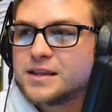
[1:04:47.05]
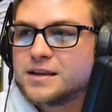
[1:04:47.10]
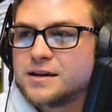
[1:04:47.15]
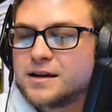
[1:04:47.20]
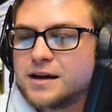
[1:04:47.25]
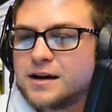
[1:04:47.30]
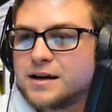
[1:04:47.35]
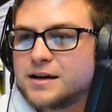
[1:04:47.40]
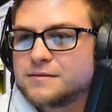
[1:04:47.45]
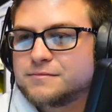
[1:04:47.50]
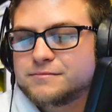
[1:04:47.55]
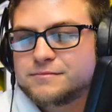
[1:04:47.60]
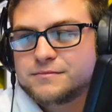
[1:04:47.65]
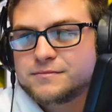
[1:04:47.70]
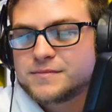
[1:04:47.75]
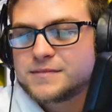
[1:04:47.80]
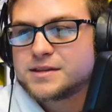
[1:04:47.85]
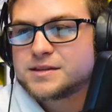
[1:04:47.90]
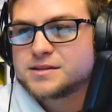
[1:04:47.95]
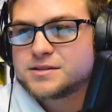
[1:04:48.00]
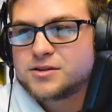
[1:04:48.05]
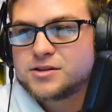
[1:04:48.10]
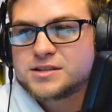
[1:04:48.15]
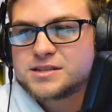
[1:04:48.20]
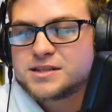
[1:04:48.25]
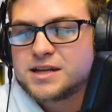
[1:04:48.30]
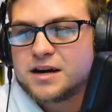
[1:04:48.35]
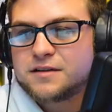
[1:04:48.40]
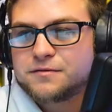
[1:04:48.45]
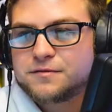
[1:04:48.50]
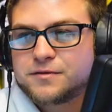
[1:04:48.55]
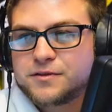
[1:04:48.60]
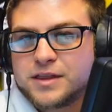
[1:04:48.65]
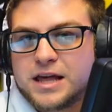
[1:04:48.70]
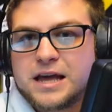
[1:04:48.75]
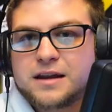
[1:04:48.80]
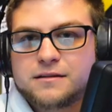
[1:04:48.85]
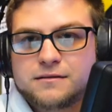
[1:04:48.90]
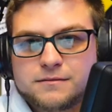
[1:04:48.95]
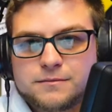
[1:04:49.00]
uh, good stuff for
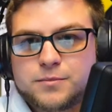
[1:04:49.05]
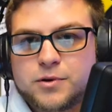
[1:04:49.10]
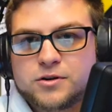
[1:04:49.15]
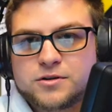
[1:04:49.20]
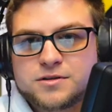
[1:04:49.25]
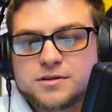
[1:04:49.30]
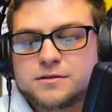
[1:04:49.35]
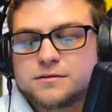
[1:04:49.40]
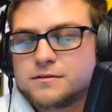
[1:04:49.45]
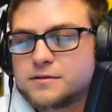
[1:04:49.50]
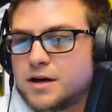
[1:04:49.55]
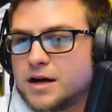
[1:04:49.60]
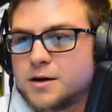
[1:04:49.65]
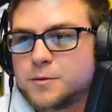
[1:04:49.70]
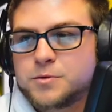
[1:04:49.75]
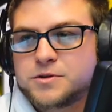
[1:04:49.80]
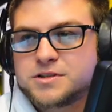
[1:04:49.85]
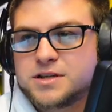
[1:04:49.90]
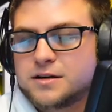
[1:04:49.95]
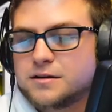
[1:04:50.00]
that person, 100%.